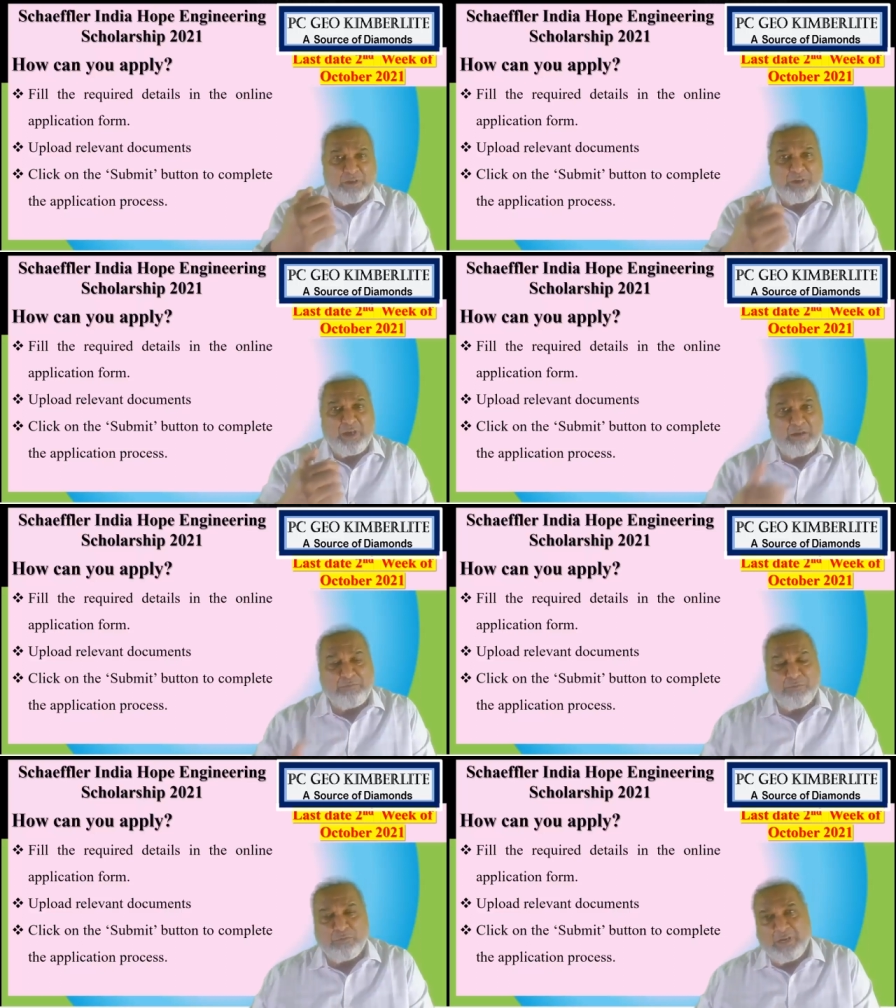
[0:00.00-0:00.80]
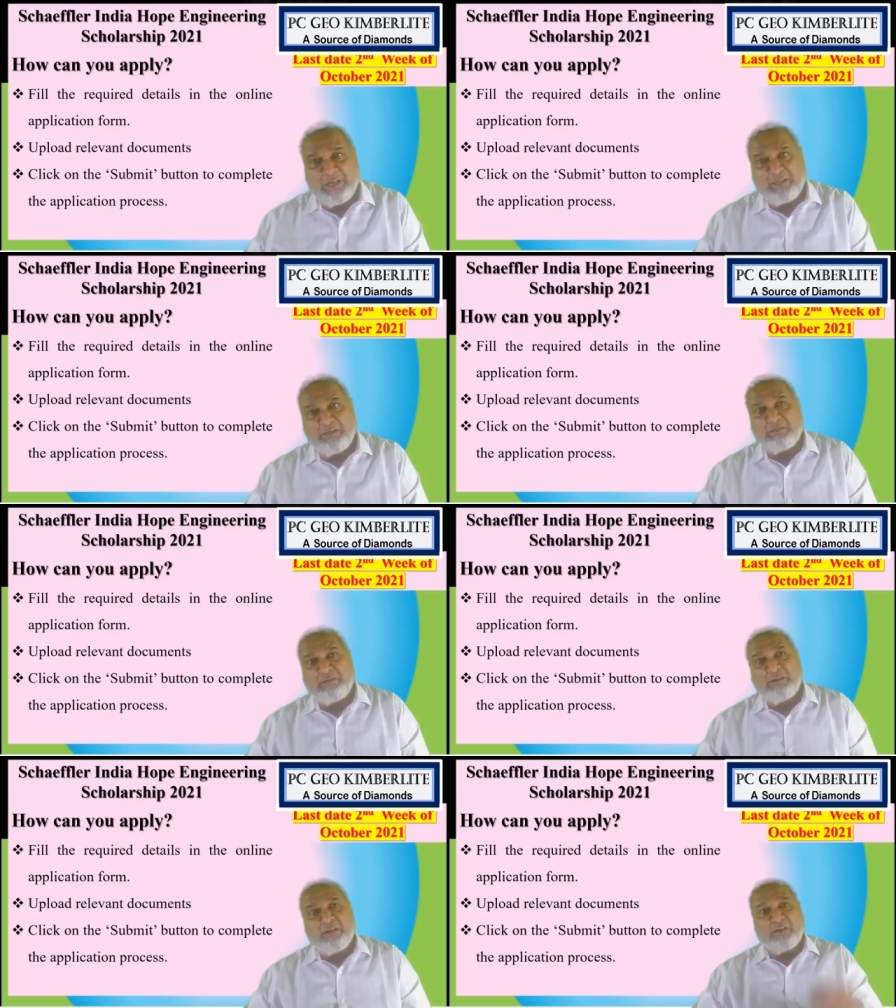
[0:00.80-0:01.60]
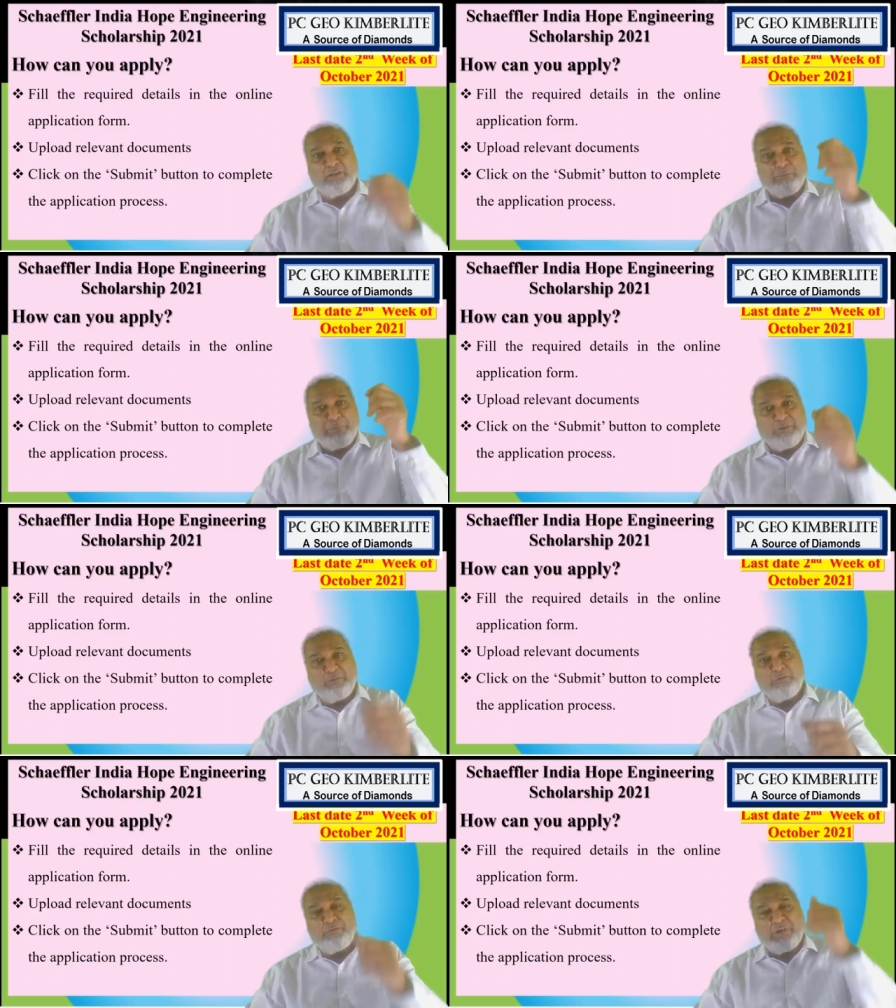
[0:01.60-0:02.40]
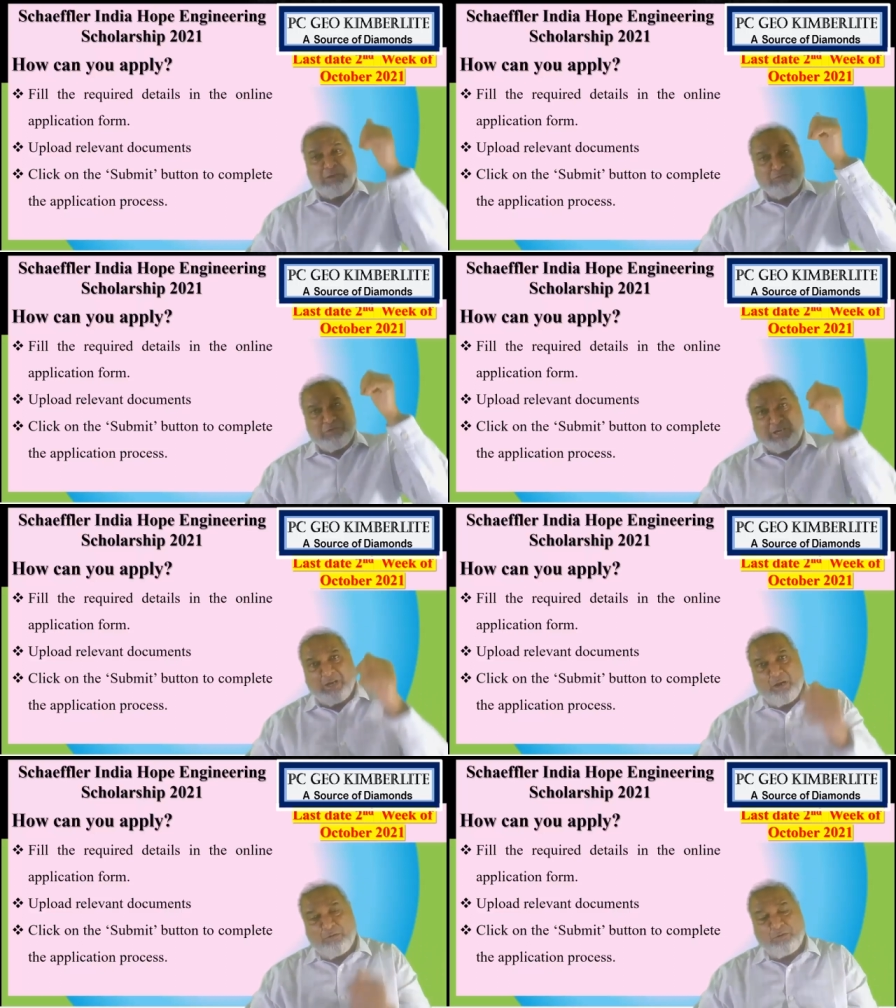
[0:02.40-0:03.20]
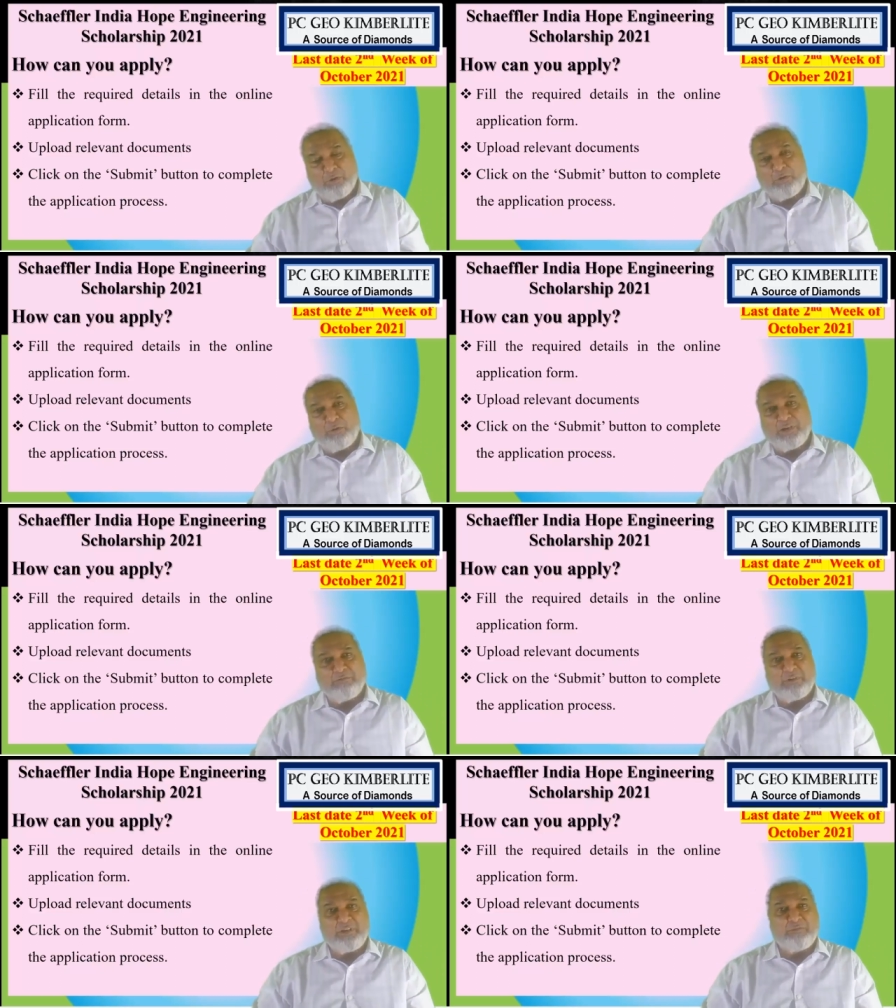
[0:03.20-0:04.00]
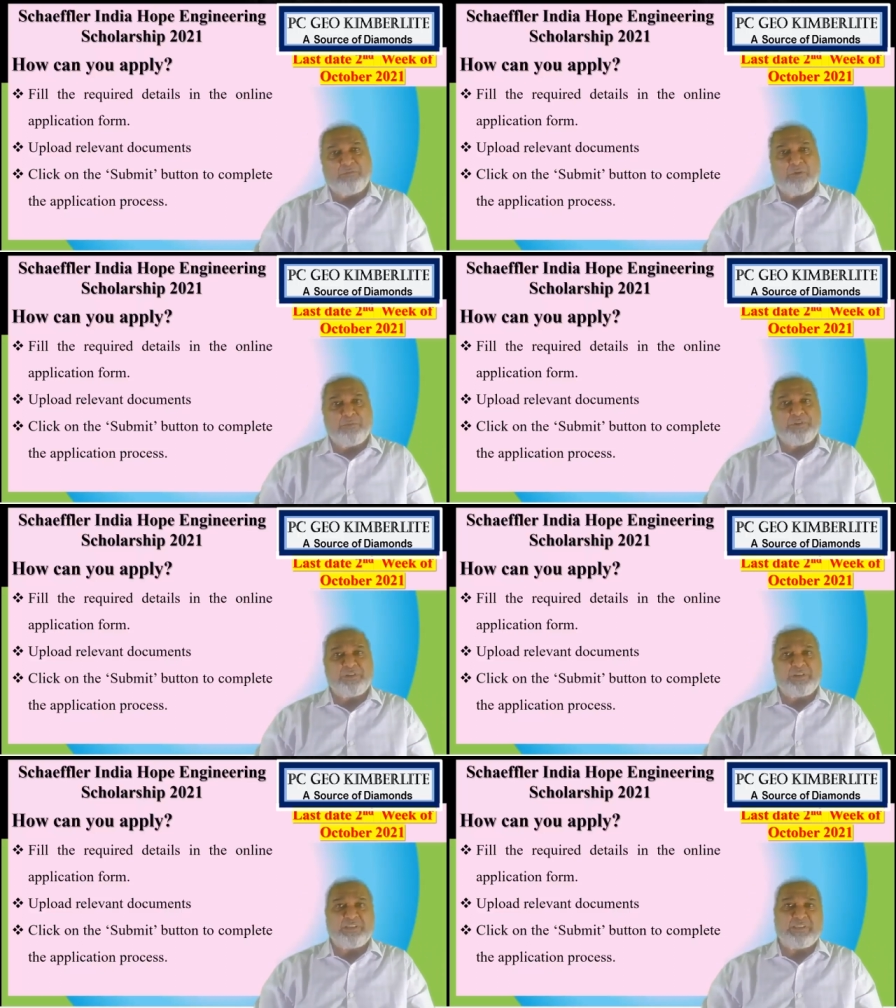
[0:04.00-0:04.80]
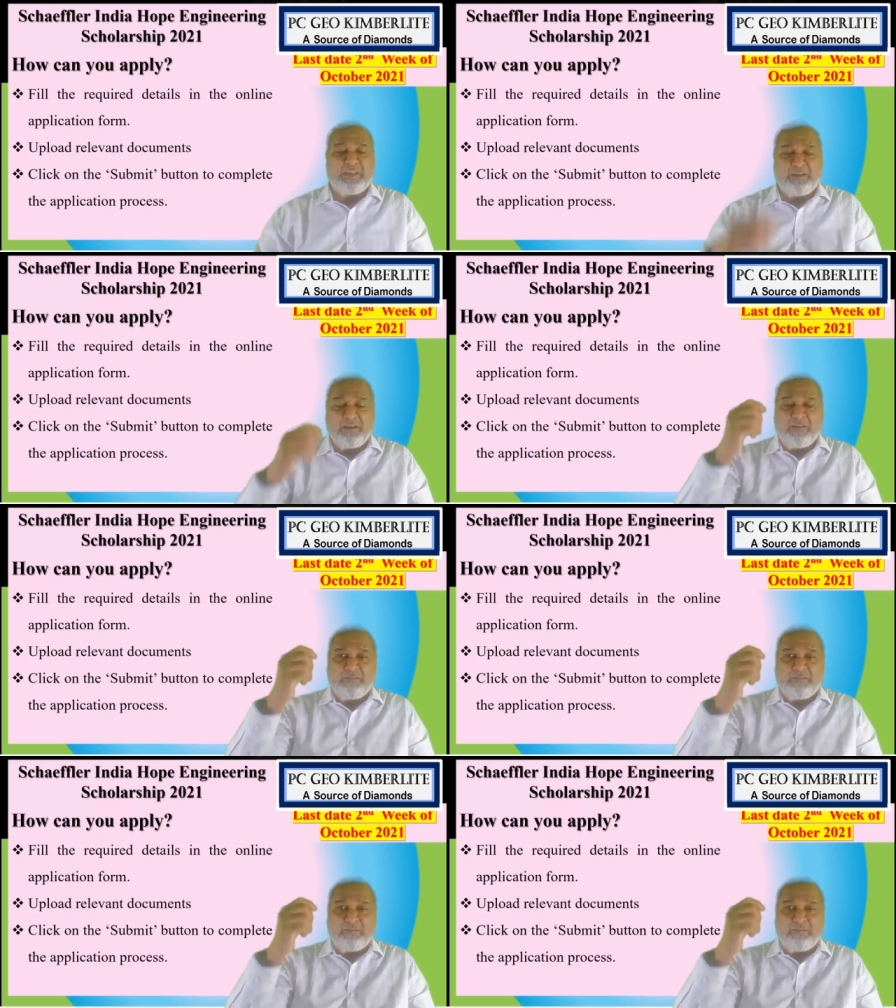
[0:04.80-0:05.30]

you have to click the preview, you have to check out the, whatever the information is there.